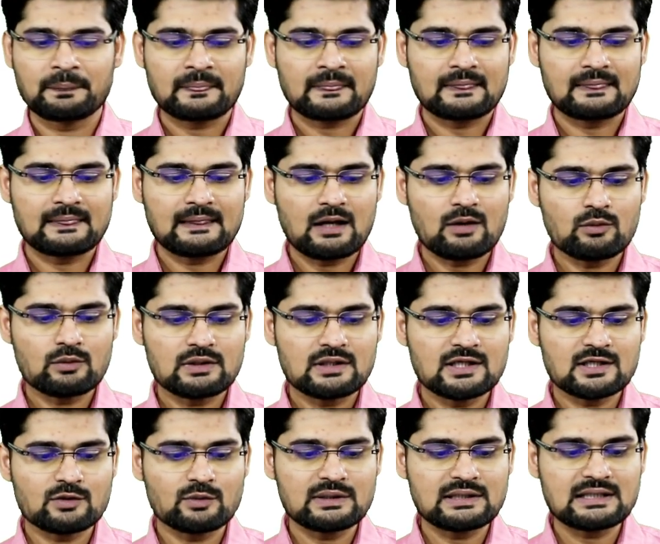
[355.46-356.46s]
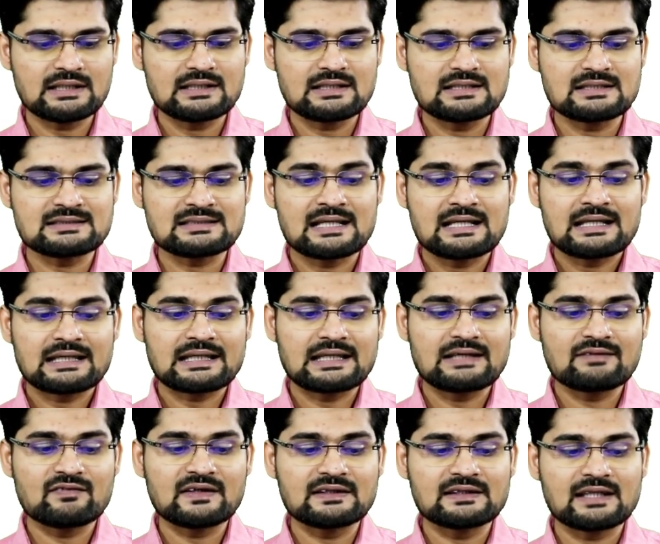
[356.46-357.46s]
Now, equity is
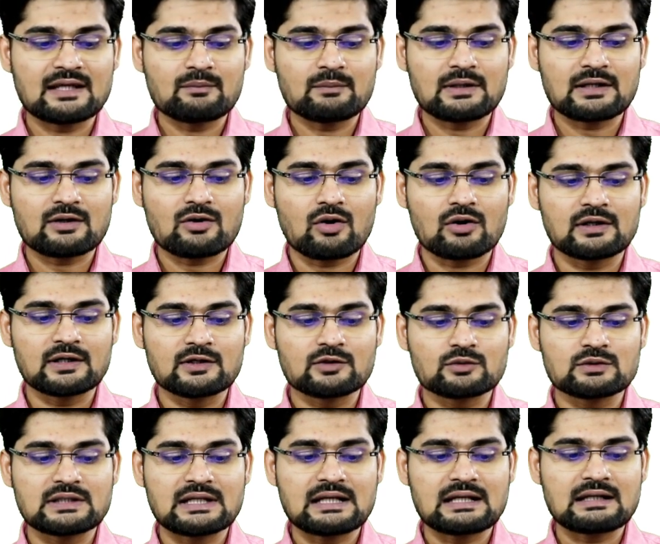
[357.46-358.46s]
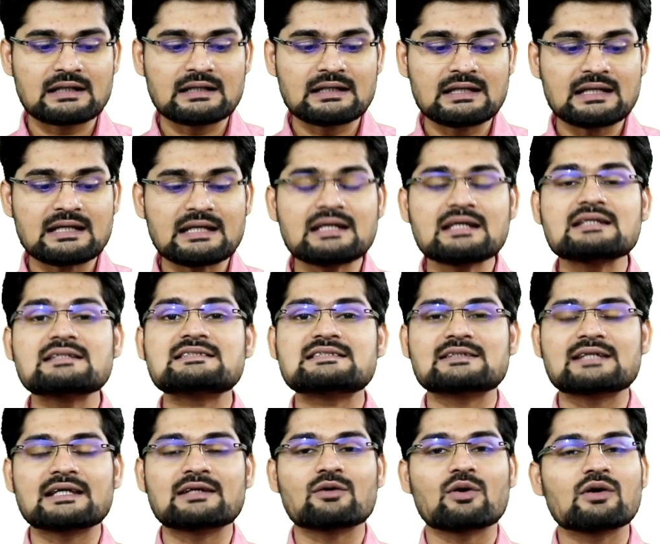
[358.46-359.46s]
giving them according to their needs
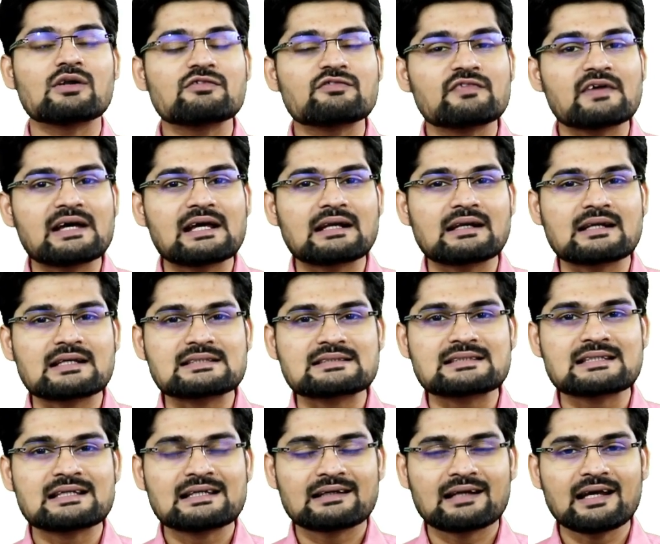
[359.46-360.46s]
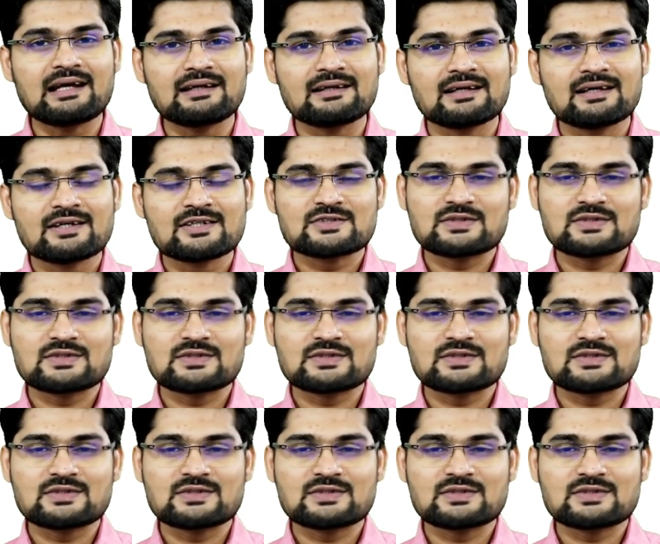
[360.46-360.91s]
in all fairness right?